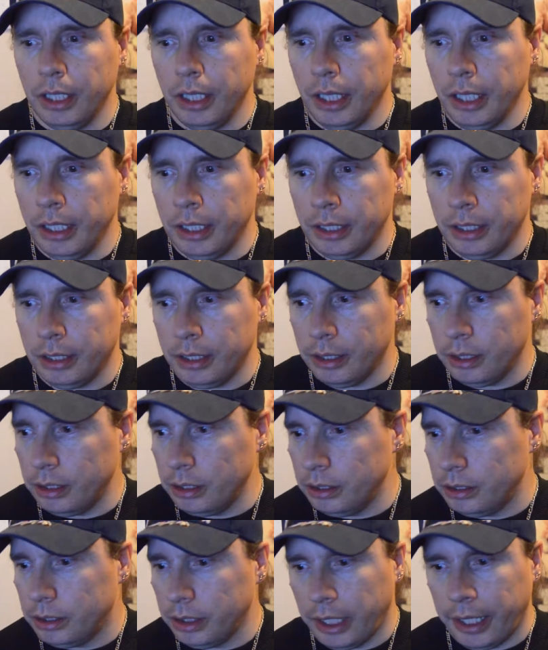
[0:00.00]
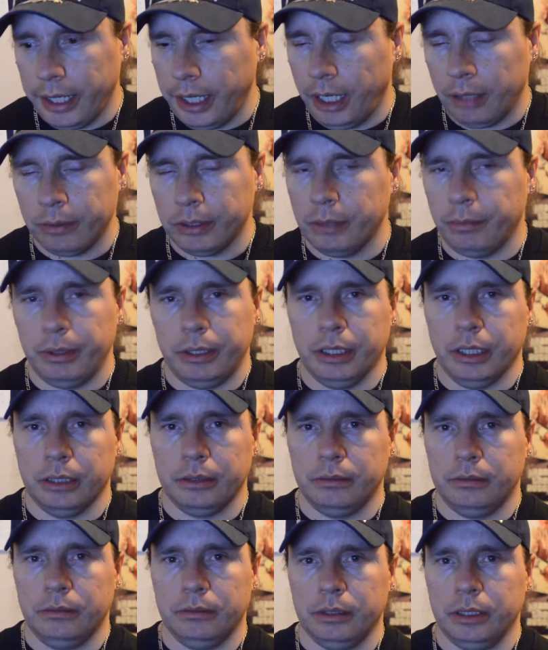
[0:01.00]
And I'm going to be
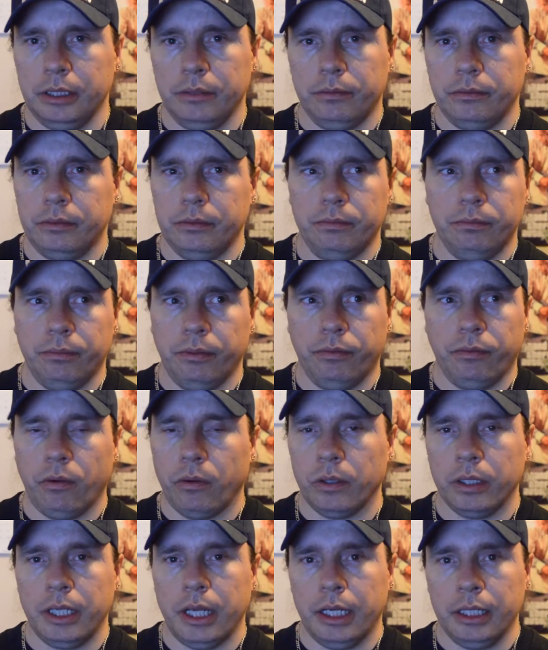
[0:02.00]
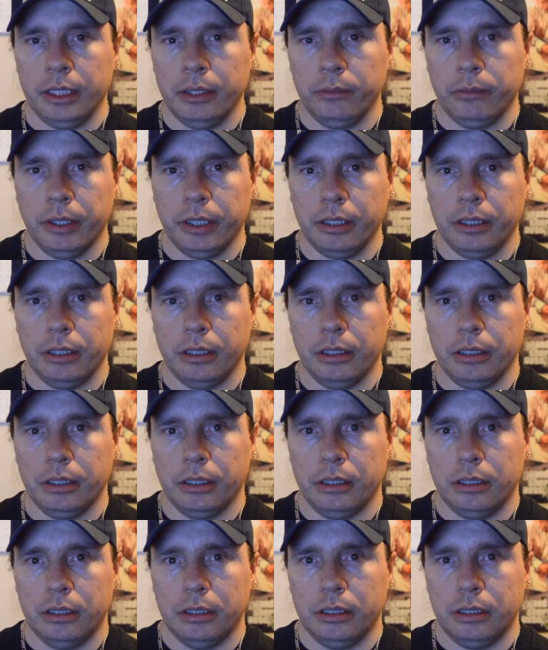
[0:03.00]
done even before that anyway.
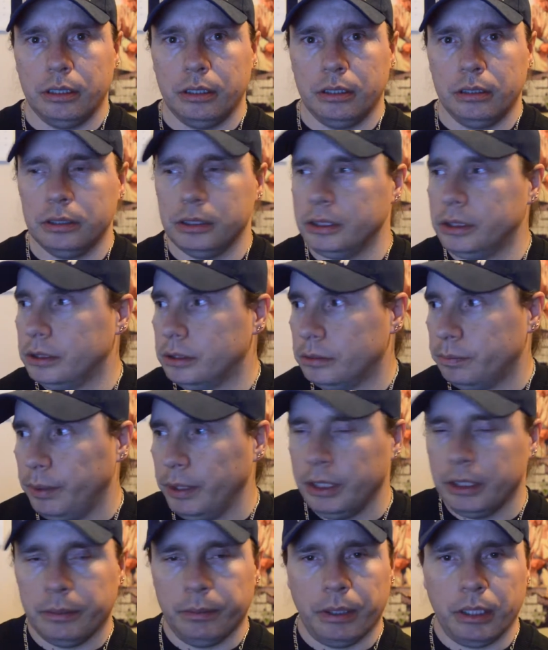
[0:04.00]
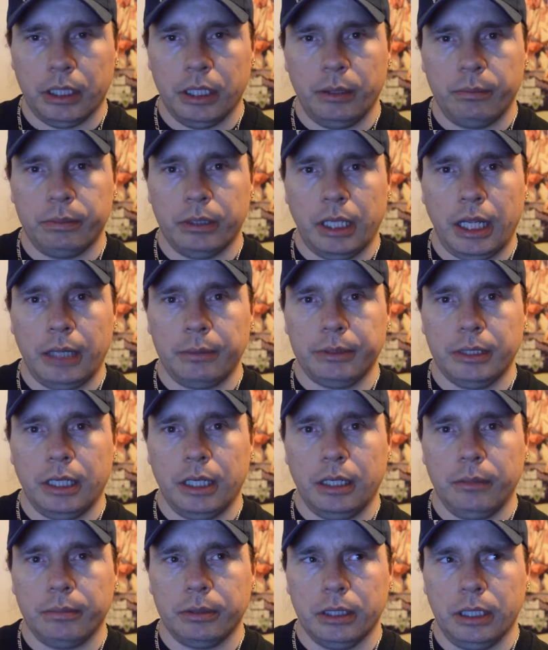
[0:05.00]
Spit it to my laptop,
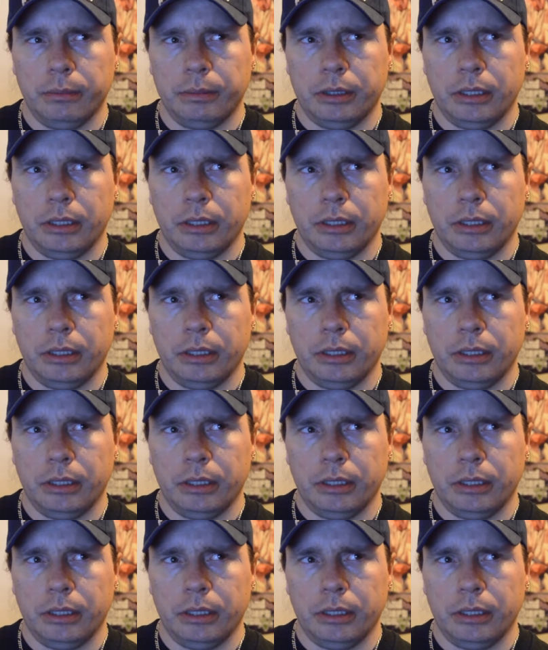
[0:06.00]
and